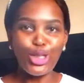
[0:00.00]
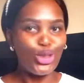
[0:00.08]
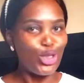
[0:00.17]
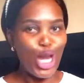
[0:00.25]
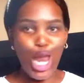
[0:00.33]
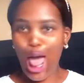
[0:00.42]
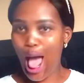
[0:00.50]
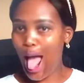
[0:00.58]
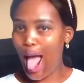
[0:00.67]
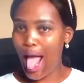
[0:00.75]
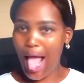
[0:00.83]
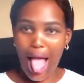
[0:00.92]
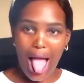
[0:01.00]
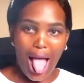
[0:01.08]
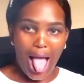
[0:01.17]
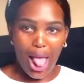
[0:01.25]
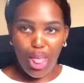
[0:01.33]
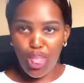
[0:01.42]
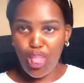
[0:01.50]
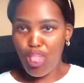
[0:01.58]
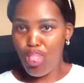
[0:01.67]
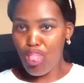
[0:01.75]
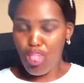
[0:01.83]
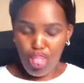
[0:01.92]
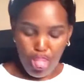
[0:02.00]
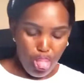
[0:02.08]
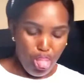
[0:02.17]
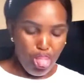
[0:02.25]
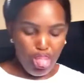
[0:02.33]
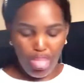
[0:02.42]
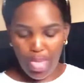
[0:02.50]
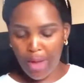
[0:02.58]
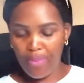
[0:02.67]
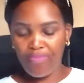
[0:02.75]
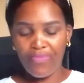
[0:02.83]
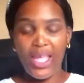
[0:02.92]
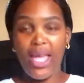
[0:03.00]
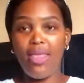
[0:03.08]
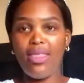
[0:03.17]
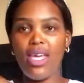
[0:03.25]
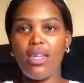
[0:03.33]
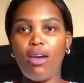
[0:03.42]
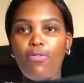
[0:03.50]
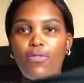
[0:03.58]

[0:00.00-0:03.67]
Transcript: tshelanga. And then I've